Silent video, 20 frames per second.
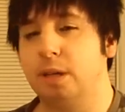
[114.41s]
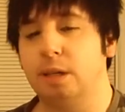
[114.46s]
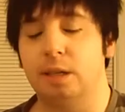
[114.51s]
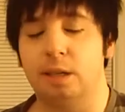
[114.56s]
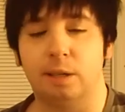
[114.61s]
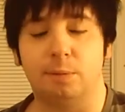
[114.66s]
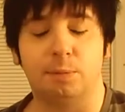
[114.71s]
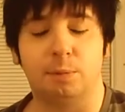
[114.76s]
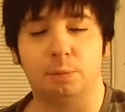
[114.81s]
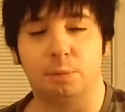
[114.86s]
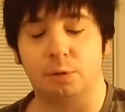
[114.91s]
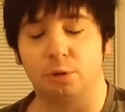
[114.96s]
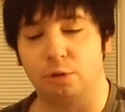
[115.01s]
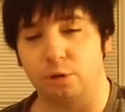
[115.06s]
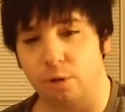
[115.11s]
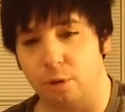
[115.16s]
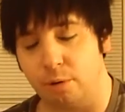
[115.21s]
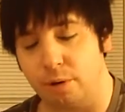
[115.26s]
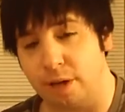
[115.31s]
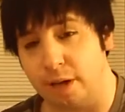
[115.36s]
even with
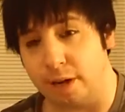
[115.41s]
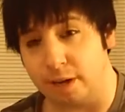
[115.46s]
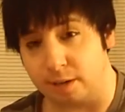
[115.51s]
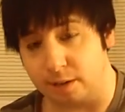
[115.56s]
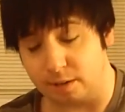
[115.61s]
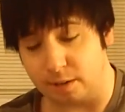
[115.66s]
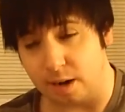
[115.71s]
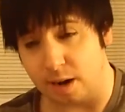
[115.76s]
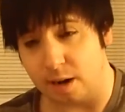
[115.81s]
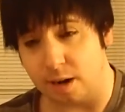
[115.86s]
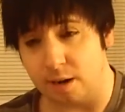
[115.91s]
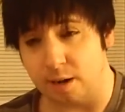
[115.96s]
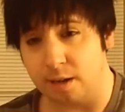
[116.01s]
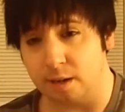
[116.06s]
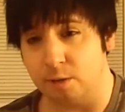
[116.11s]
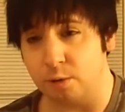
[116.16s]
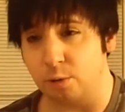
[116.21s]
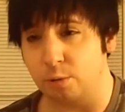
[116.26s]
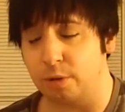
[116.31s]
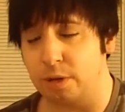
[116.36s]
Zodiac
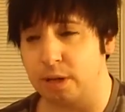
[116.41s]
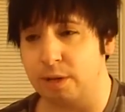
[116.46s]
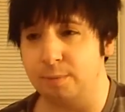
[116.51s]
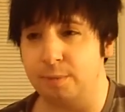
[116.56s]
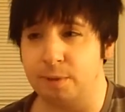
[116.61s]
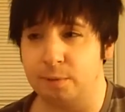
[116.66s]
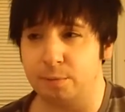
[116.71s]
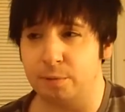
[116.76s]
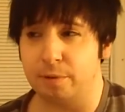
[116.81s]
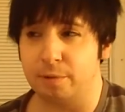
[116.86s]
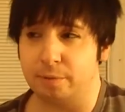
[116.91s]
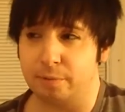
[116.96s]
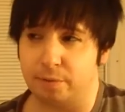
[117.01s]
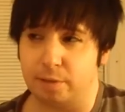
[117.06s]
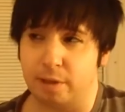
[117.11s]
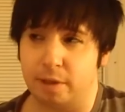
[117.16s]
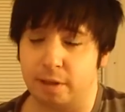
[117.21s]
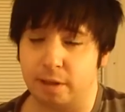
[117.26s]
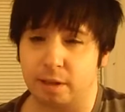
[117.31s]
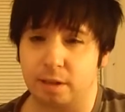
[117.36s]
signs, or even with,
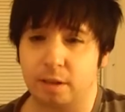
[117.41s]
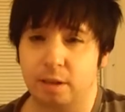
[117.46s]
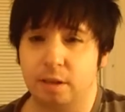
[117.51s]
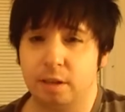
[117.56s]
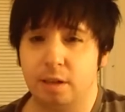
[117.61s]
like,